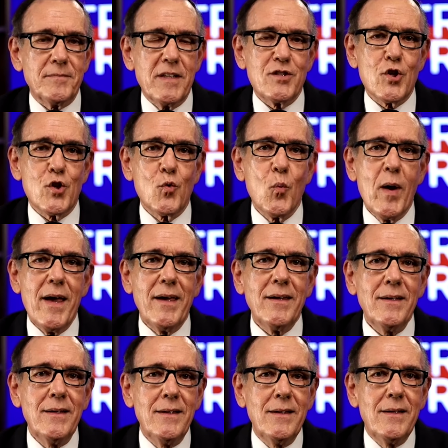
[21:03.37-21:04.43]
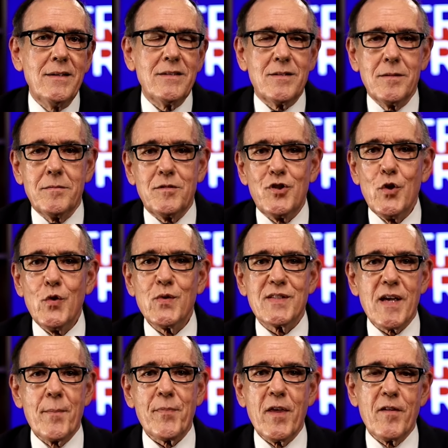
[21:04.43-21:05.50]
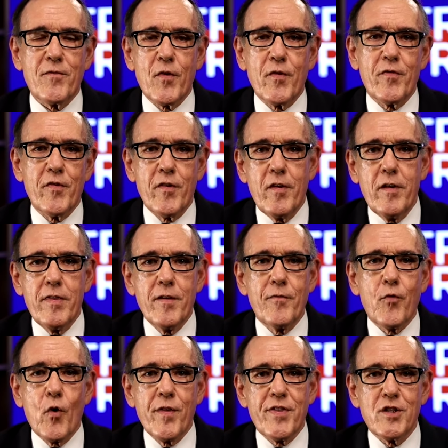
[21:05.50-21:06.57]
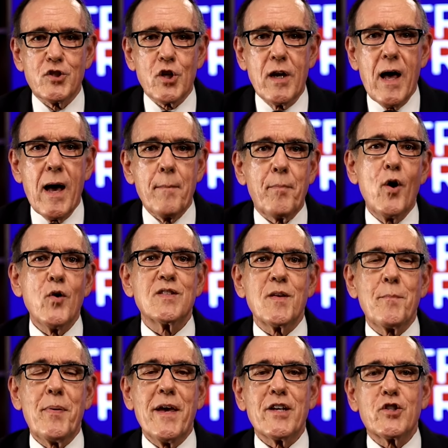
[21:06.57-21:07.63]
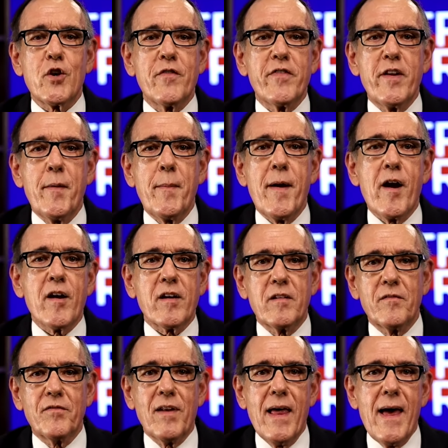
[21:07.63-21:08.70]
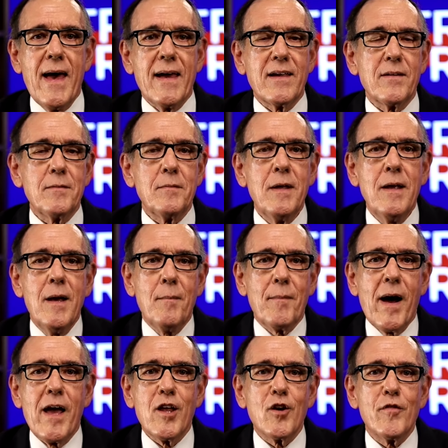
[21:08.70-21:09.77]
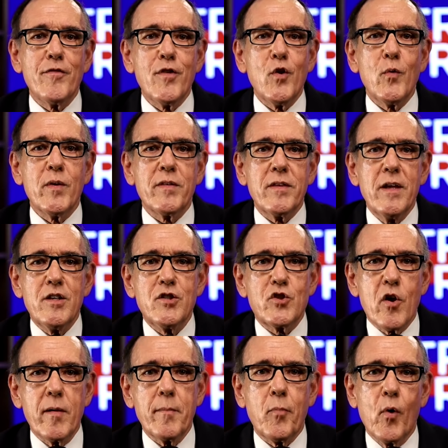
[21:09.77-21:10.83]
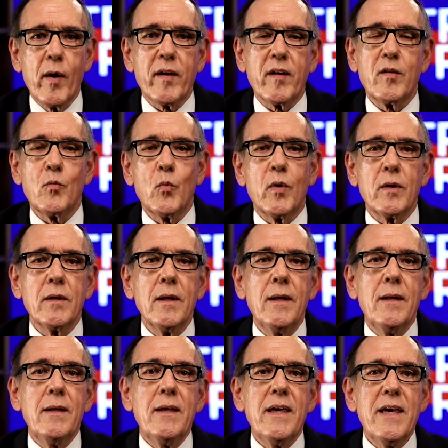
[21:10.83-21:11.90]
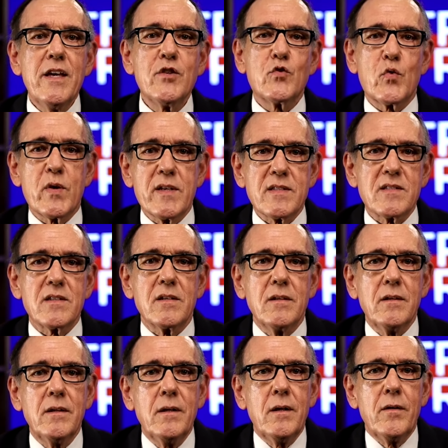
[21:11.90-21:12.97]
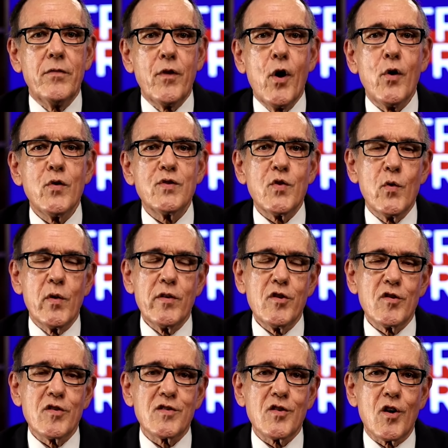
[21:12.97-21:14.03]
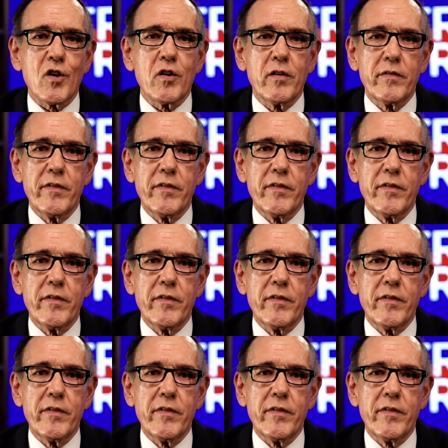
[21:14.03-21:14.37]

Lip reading: It's your way to do something for the 4th of July. Post a picture of an American flag. My interview with Jerry Boykin will interest those who are in your circle.